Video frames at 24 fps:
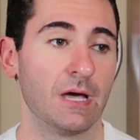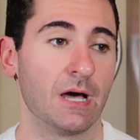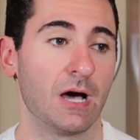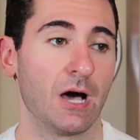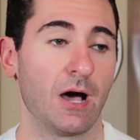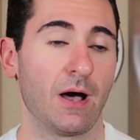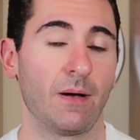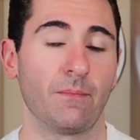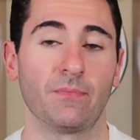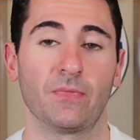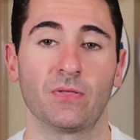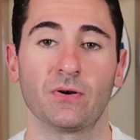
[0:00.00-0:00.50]

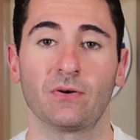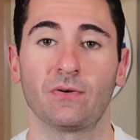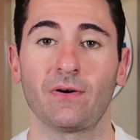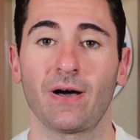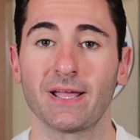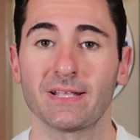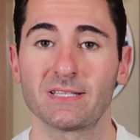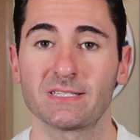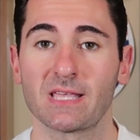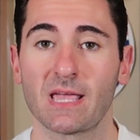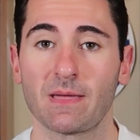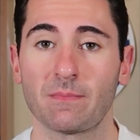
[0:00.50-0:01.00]
The
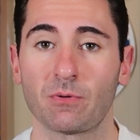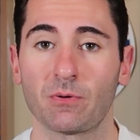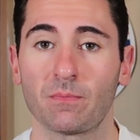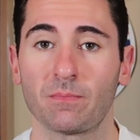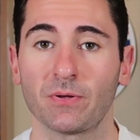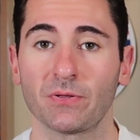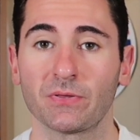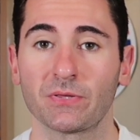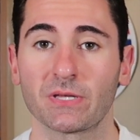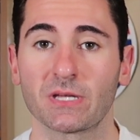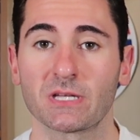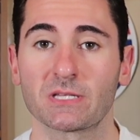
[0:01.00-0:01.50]
lightsaber
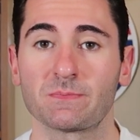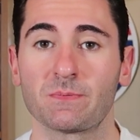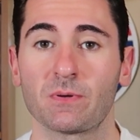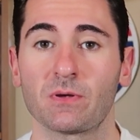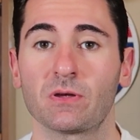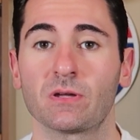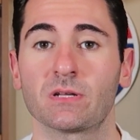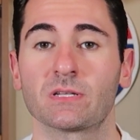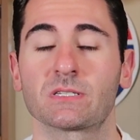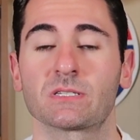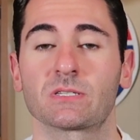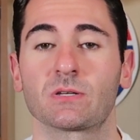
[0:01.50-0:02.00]
building
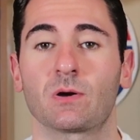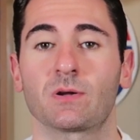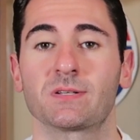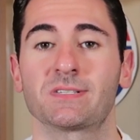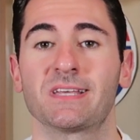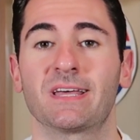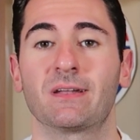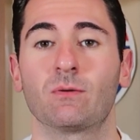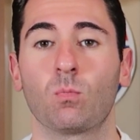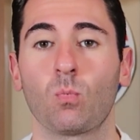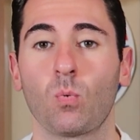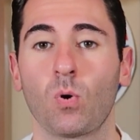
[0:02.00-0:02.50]
experience
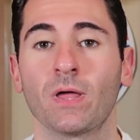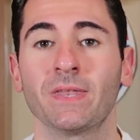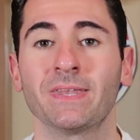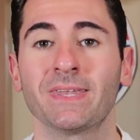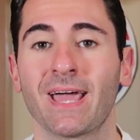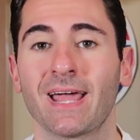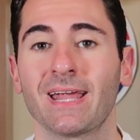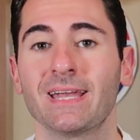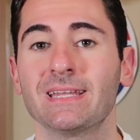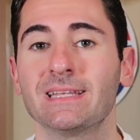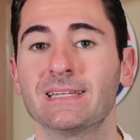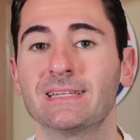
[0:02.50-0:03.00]
starts at
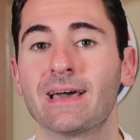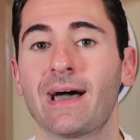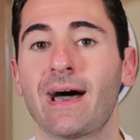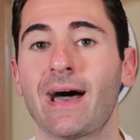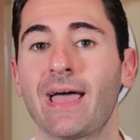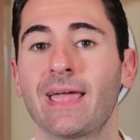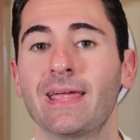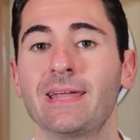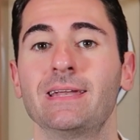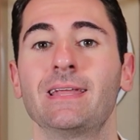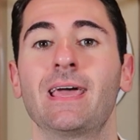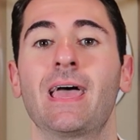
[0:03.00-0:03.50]

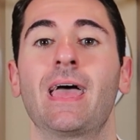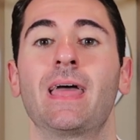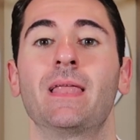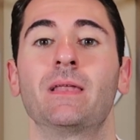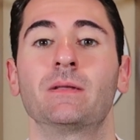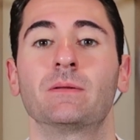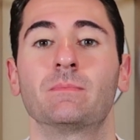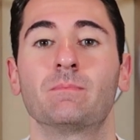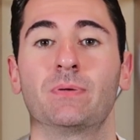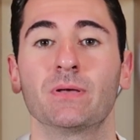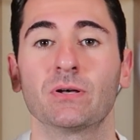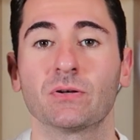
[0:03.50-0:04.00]
$199
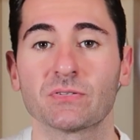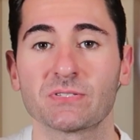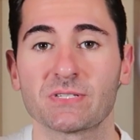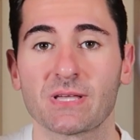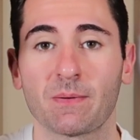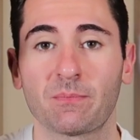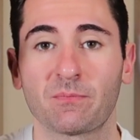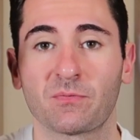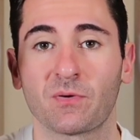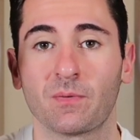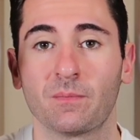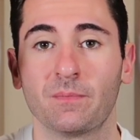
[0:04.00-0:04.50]
and builds
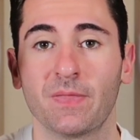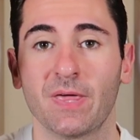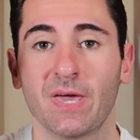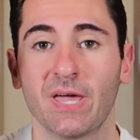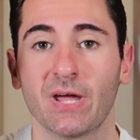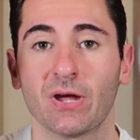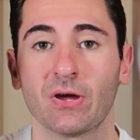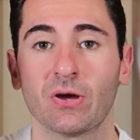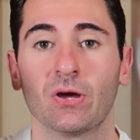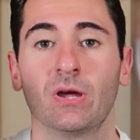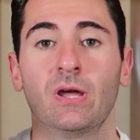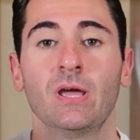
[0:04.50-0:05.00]
up from
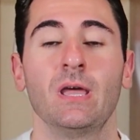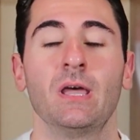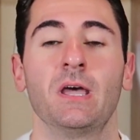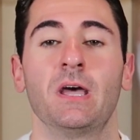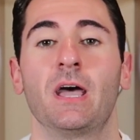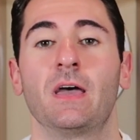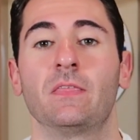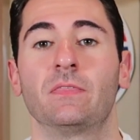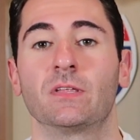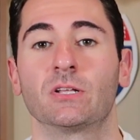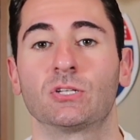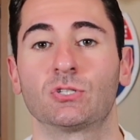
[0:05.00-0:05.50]
there,
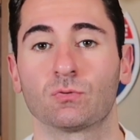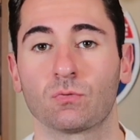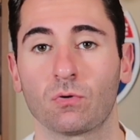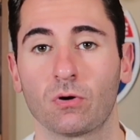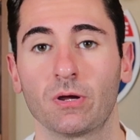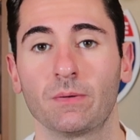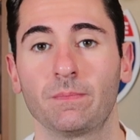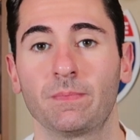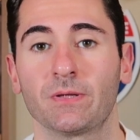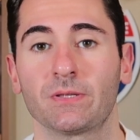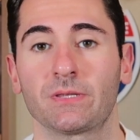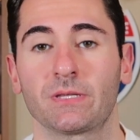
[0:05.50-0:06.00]
and the
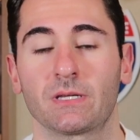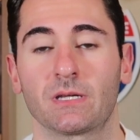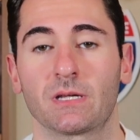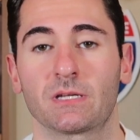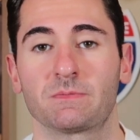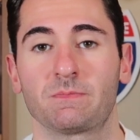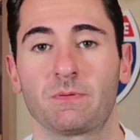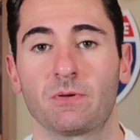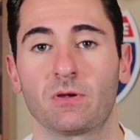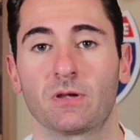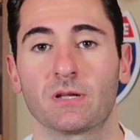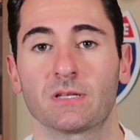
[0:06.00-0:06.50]
droid building
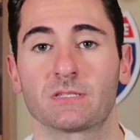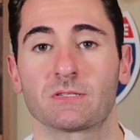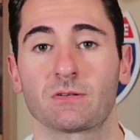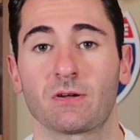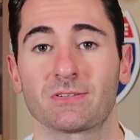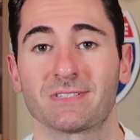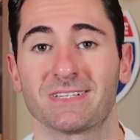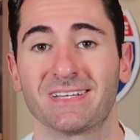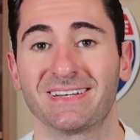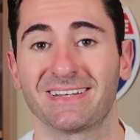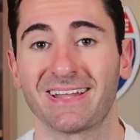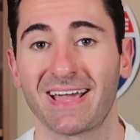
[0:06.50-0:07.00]
experience
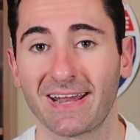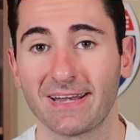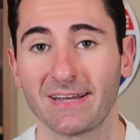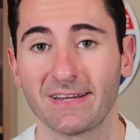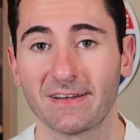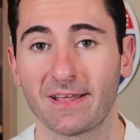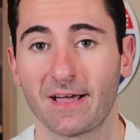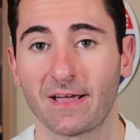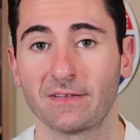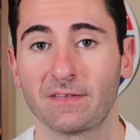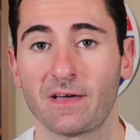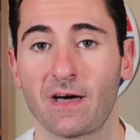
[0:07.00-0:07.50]
starts at
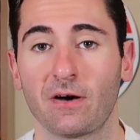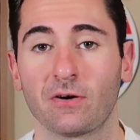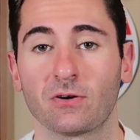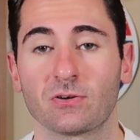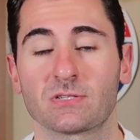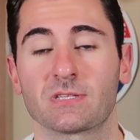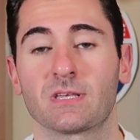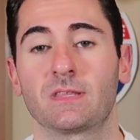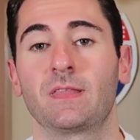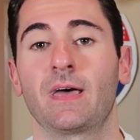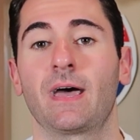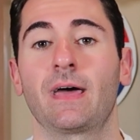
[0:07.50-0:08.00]

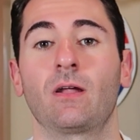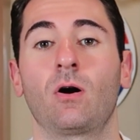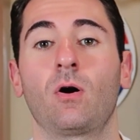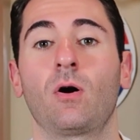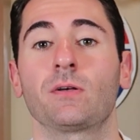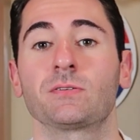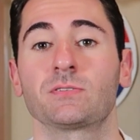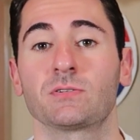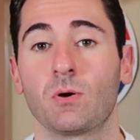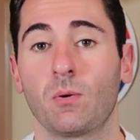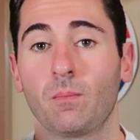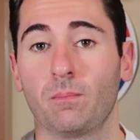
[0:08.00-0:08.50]
$99 and that
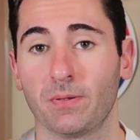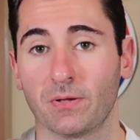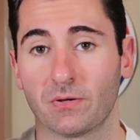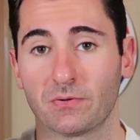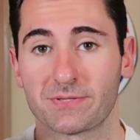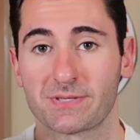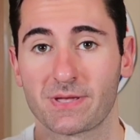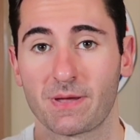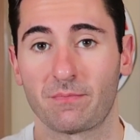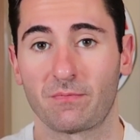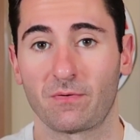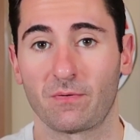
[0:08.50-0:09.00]
also
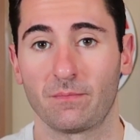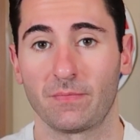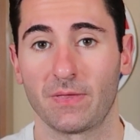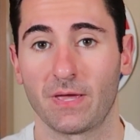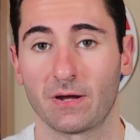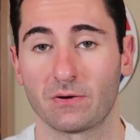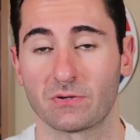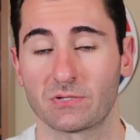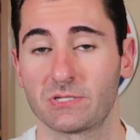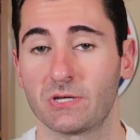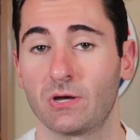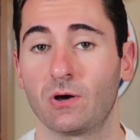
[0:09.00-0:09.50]
builds up from
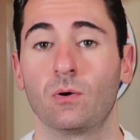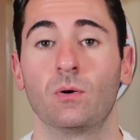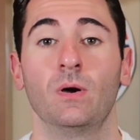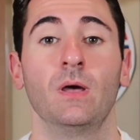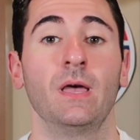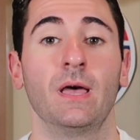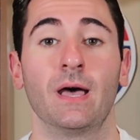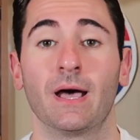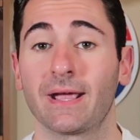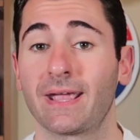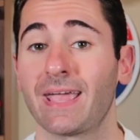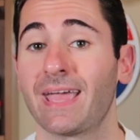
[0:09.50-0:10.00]
there.
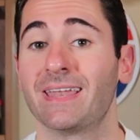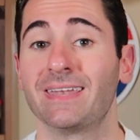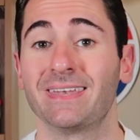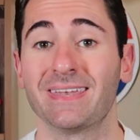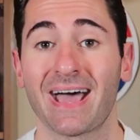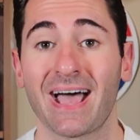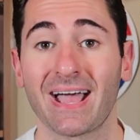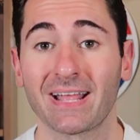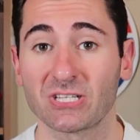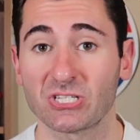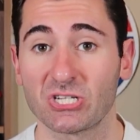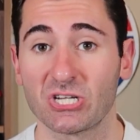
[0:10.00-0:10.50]
So again,
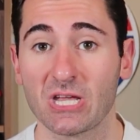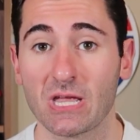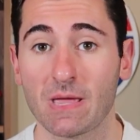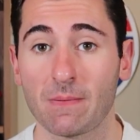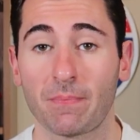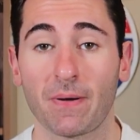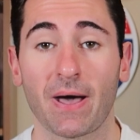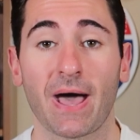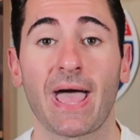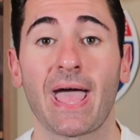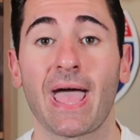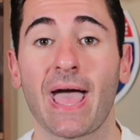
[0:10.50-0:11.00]
not
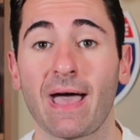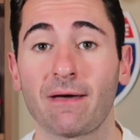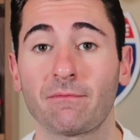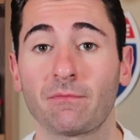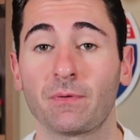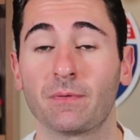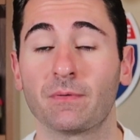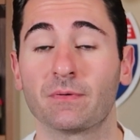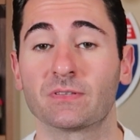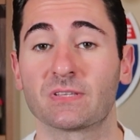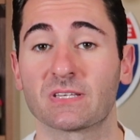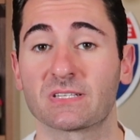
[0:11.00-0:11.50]
cheap. I
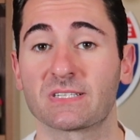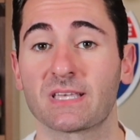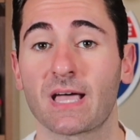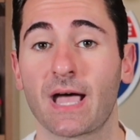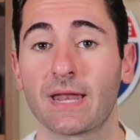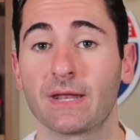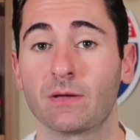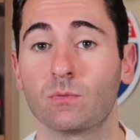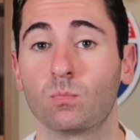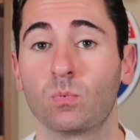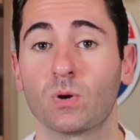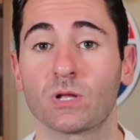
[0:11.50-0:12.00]
haven't
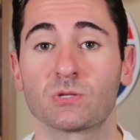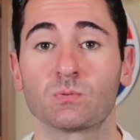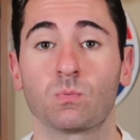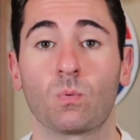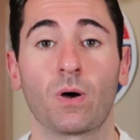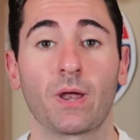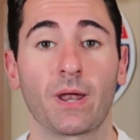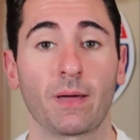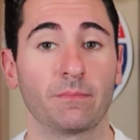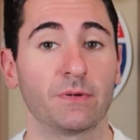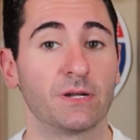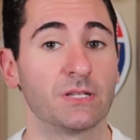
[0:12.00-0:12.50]
decided which
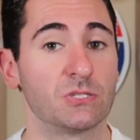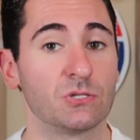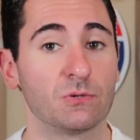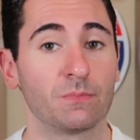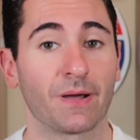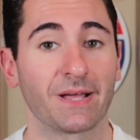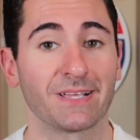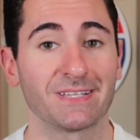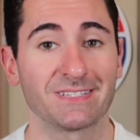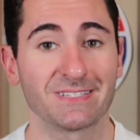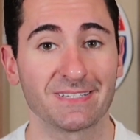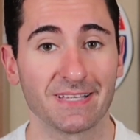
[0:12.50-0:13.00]
one I'm going to do
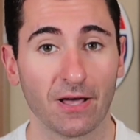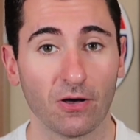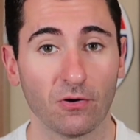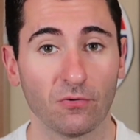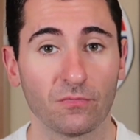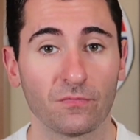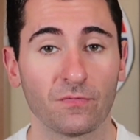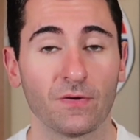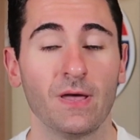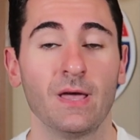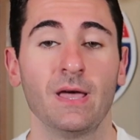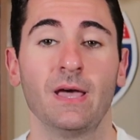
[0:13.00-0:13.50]

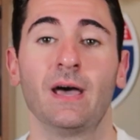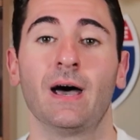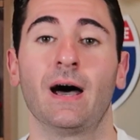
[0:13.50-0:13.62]
myself.